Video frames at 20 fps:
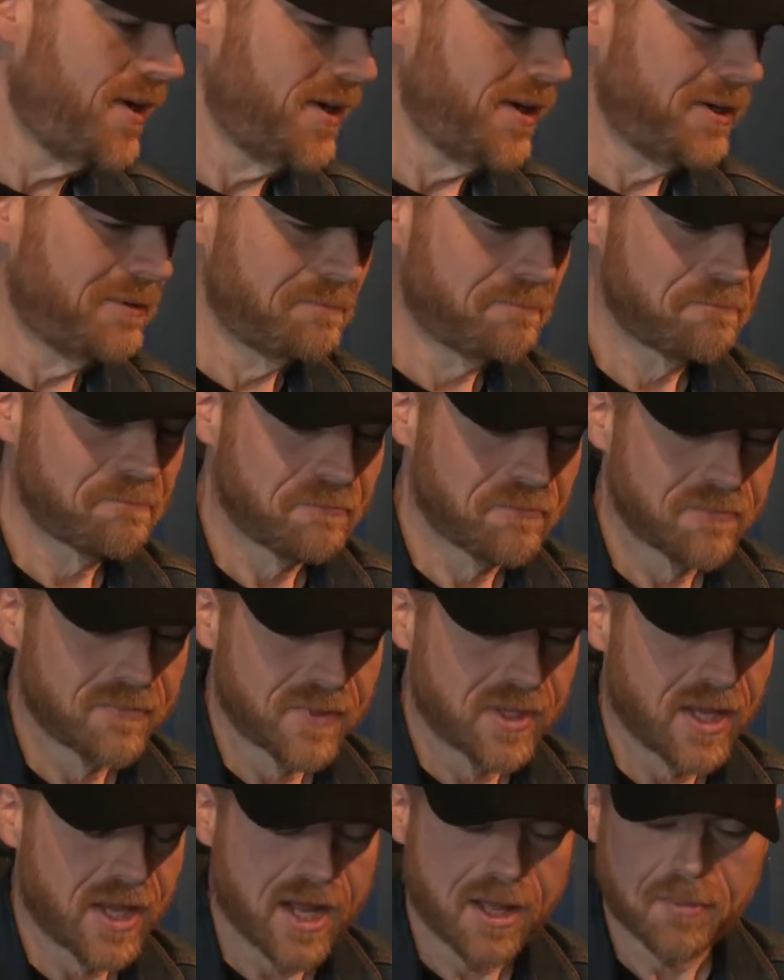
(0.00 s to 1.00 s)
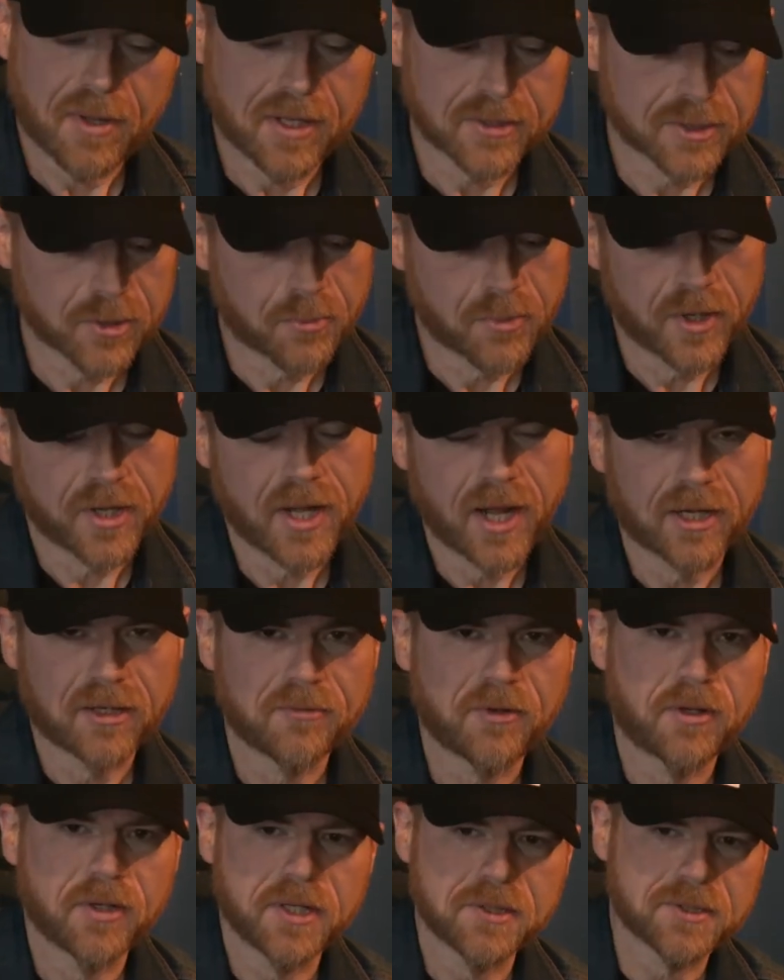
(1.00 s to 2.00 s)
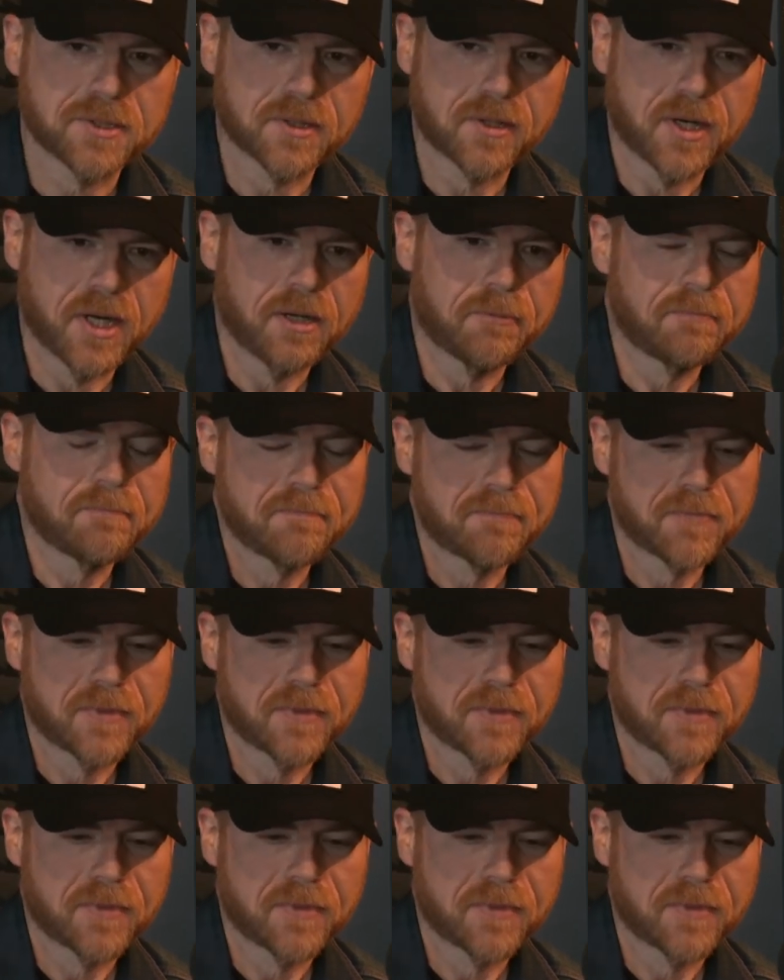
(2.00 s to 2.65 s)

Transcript: Um, I'm also pretty active on Instagram.